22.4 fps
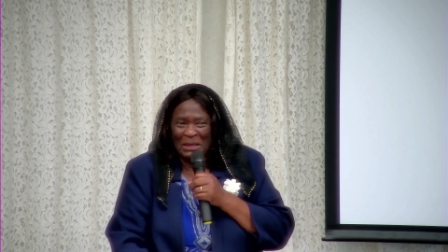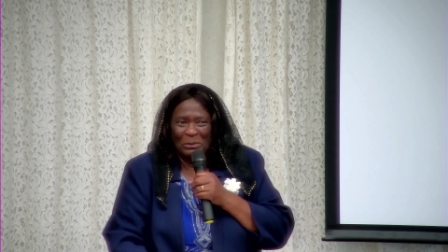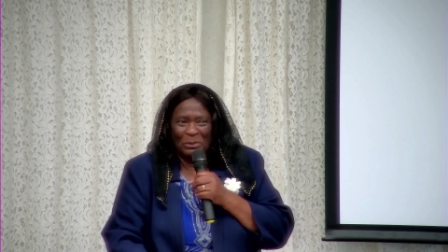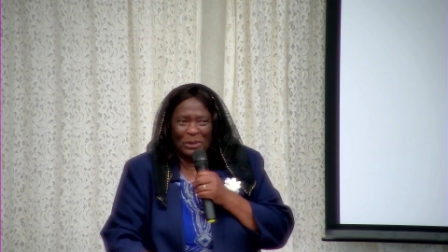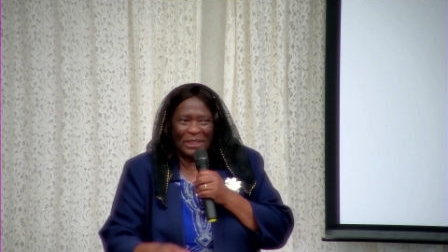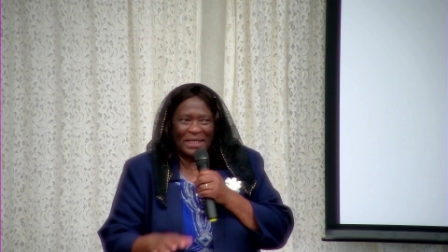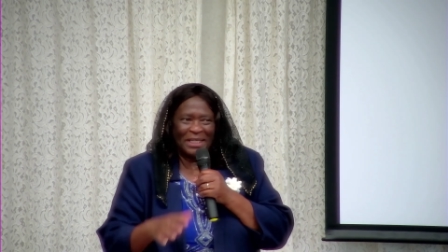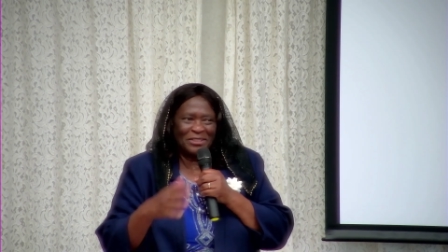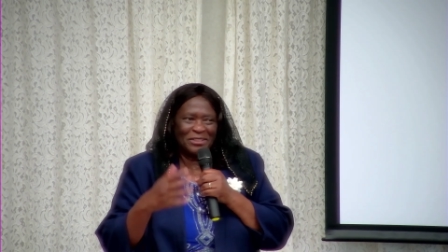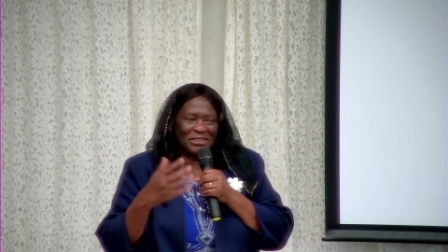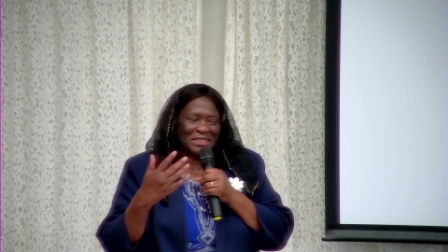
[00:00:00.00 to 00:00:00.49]

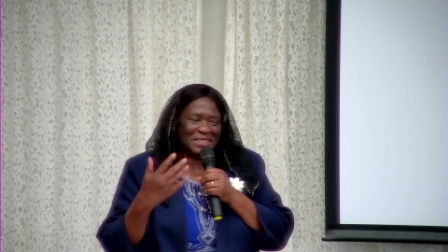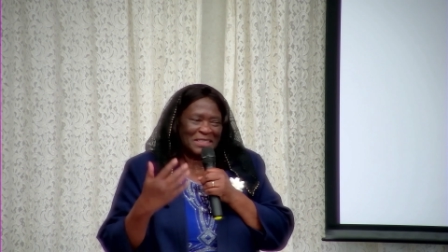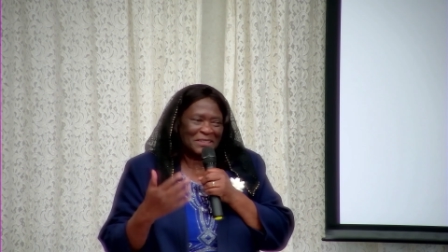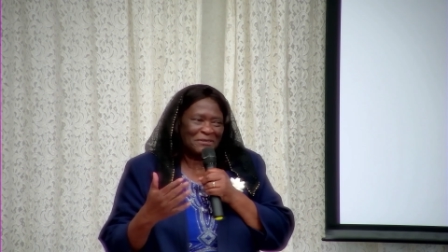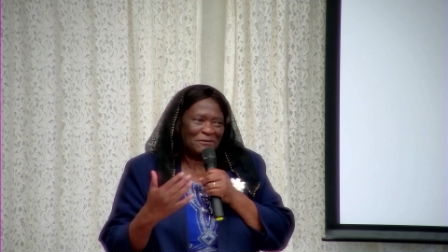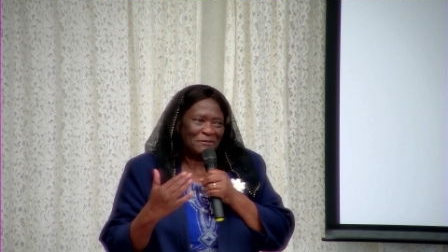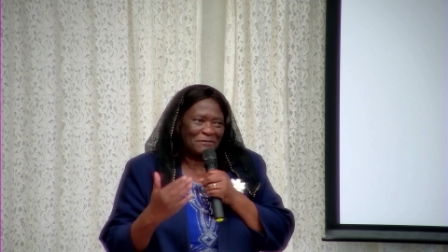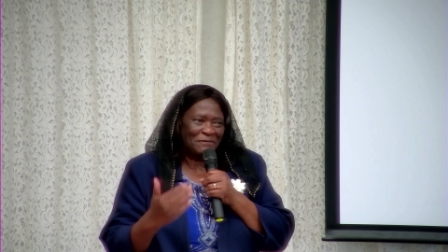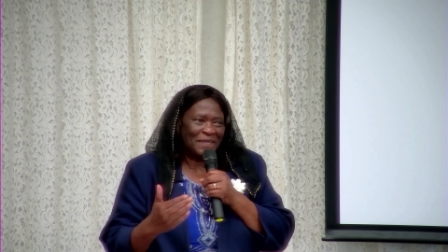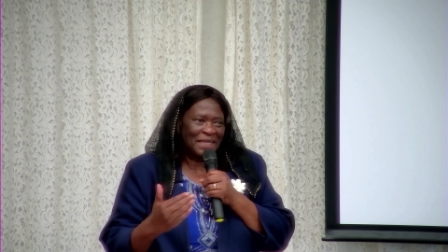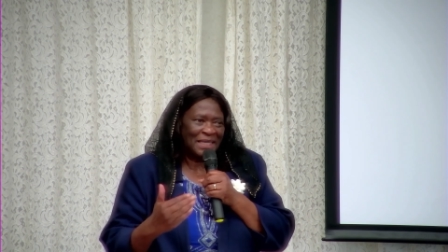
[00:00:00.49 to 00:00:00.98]
but I just
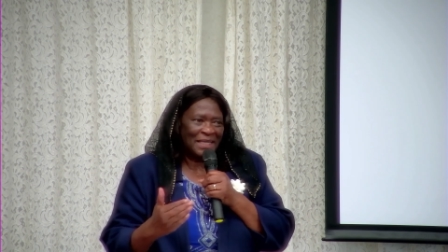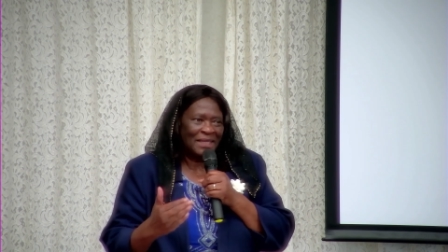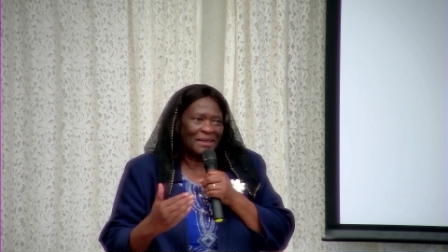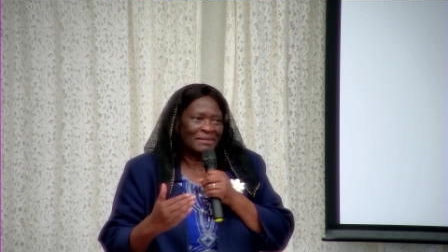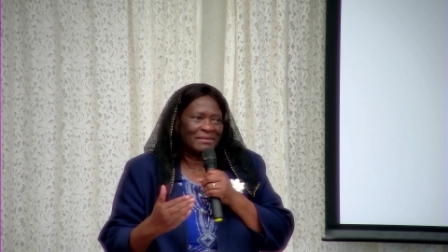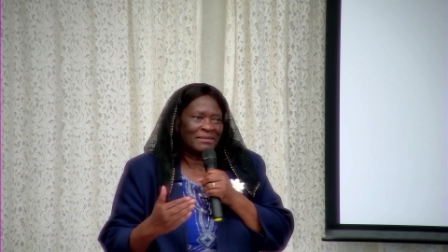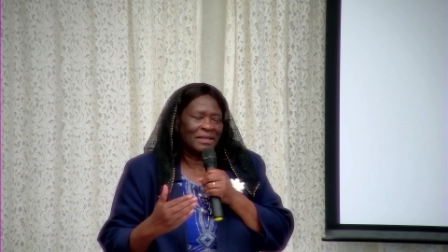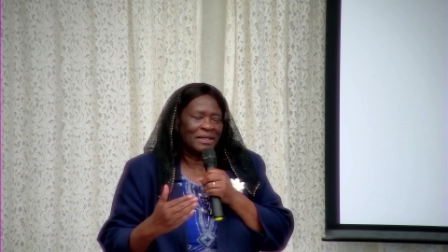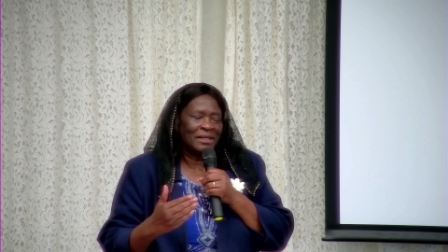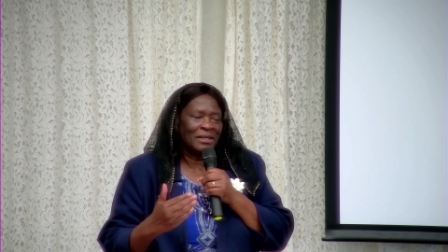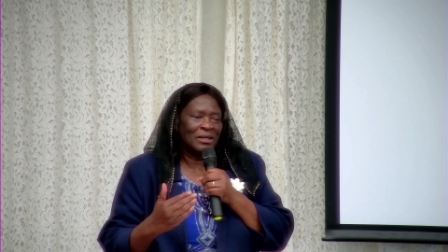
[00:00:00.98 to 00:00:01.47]
feel
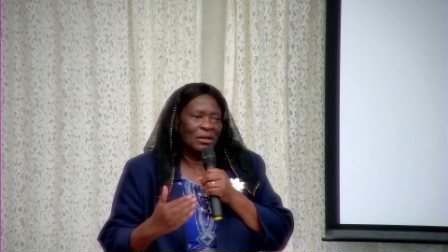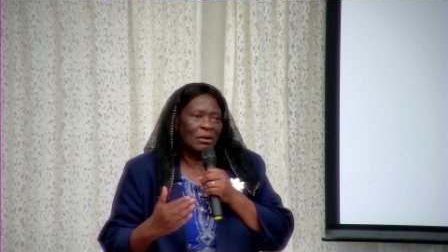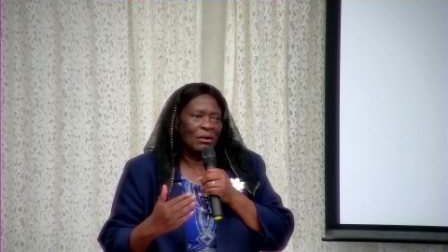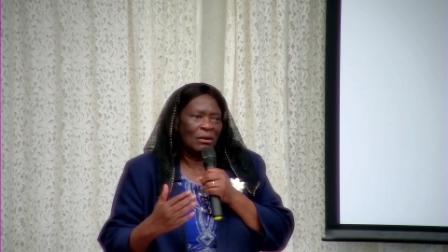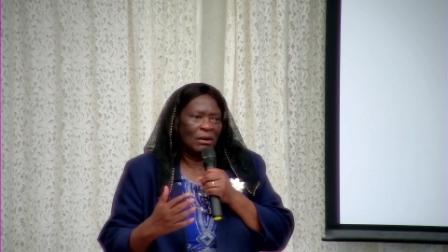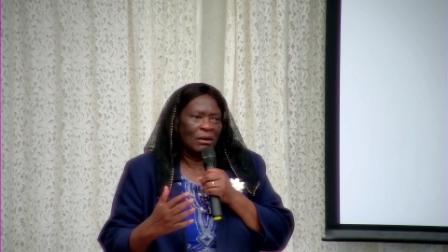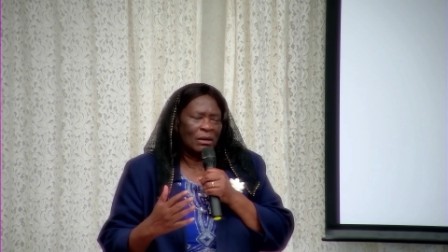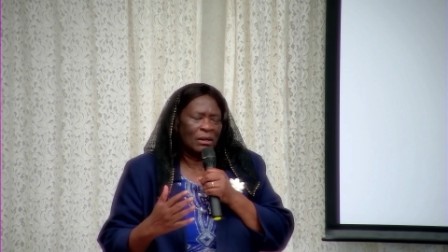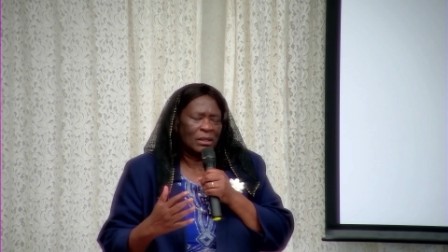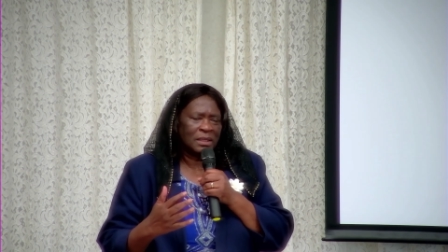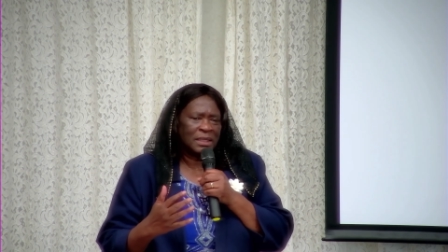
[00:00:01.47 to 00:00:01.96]
that
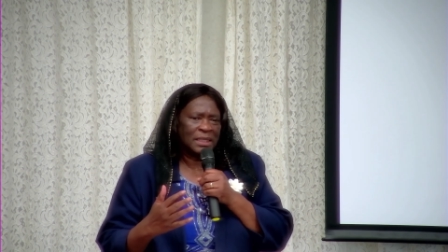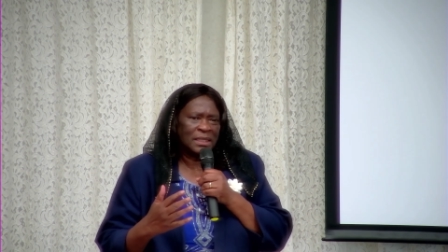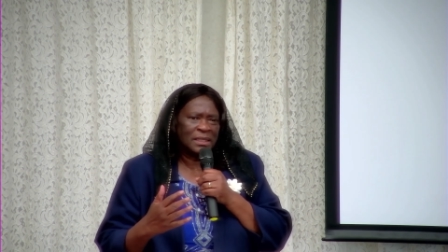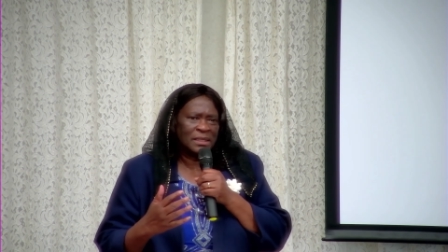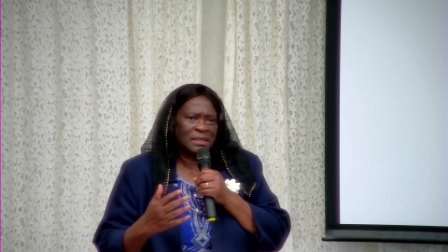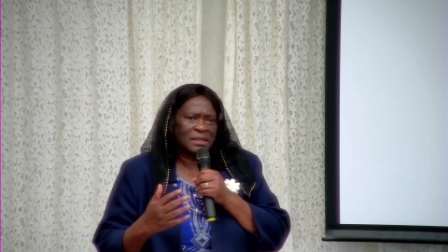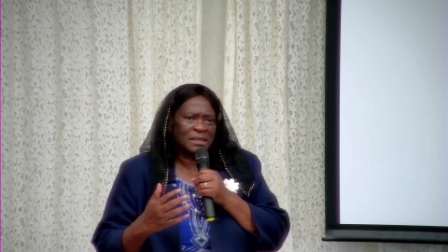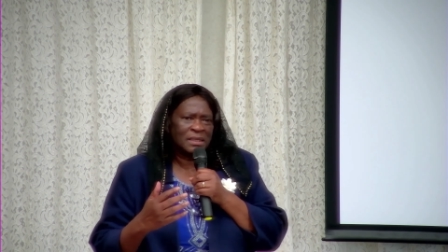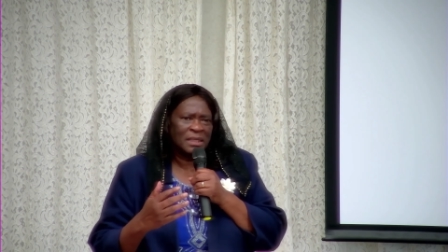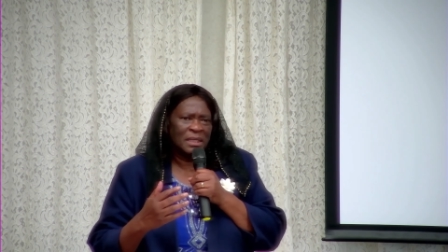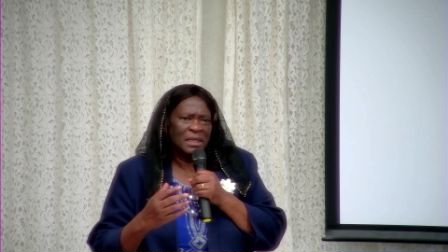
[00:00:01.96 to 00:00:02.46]
God
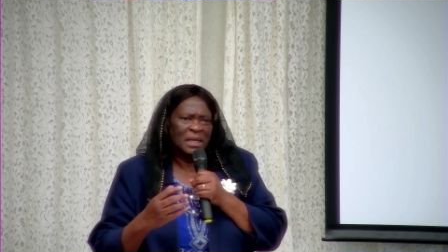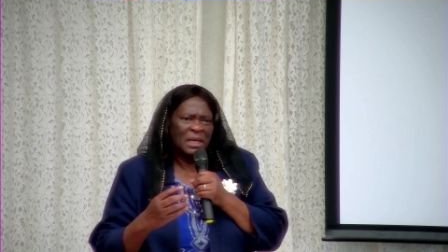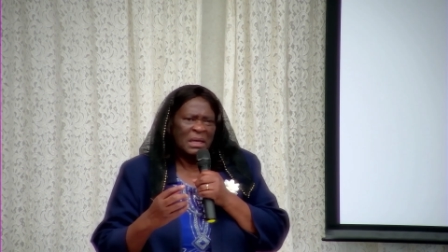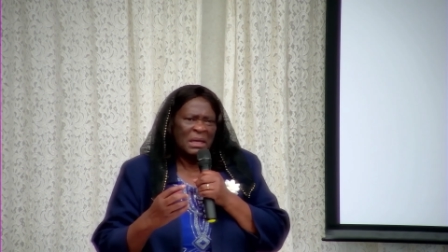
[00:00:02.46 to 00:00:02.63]
is